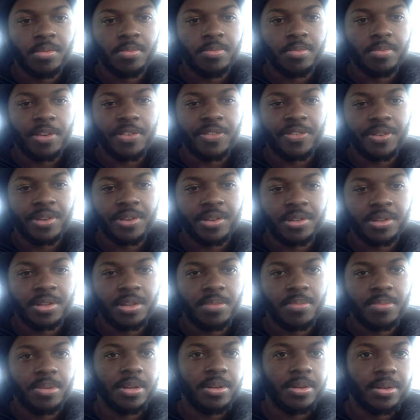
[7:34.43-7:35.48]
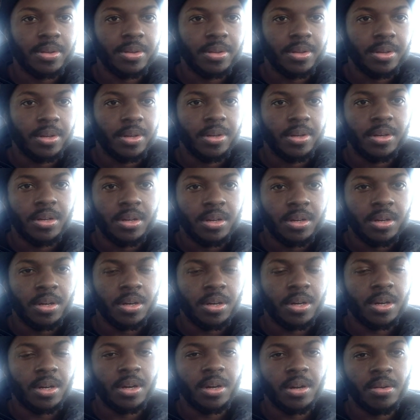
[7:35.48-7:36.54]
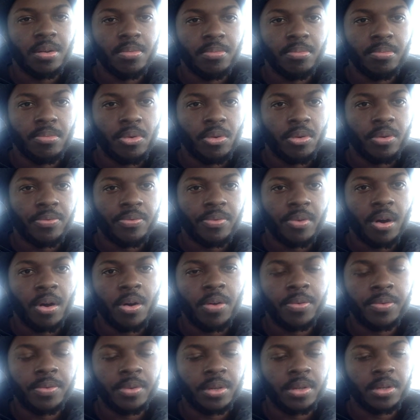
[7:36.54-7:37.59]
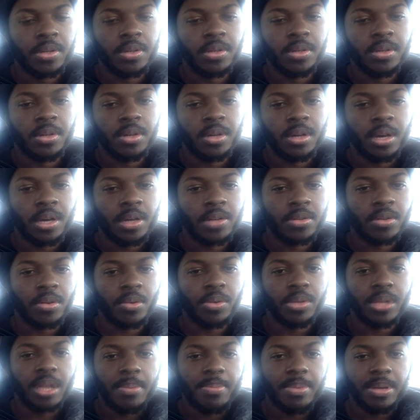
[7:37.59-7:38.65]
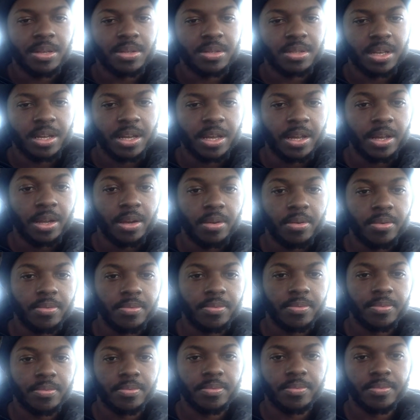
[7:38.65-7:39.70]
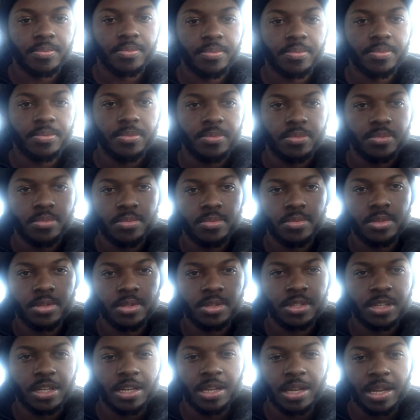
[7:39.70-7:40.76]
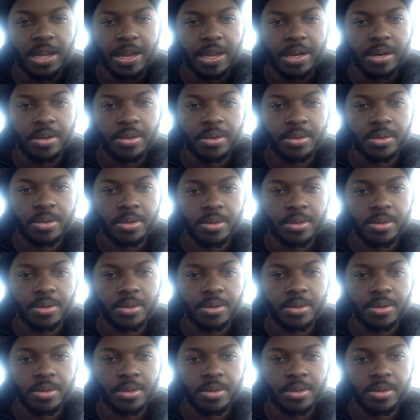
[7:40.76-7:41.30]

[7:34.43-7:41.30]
my friends could be more involved. So with that being said, see you later.